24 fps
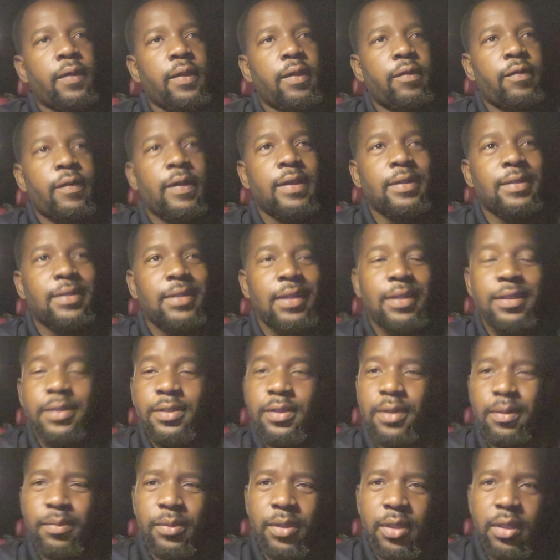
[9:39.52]
if I see
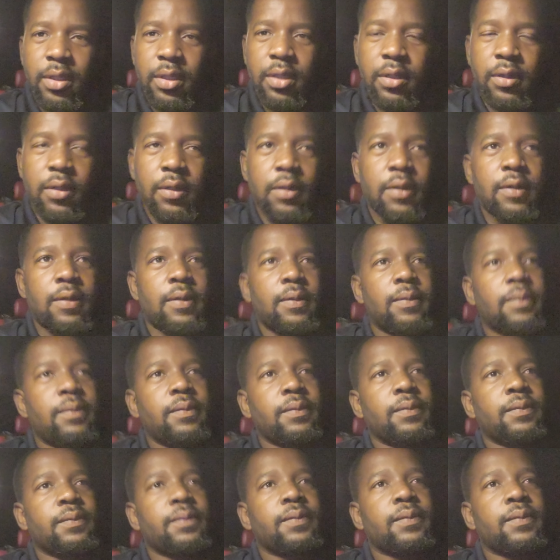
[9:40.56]
something um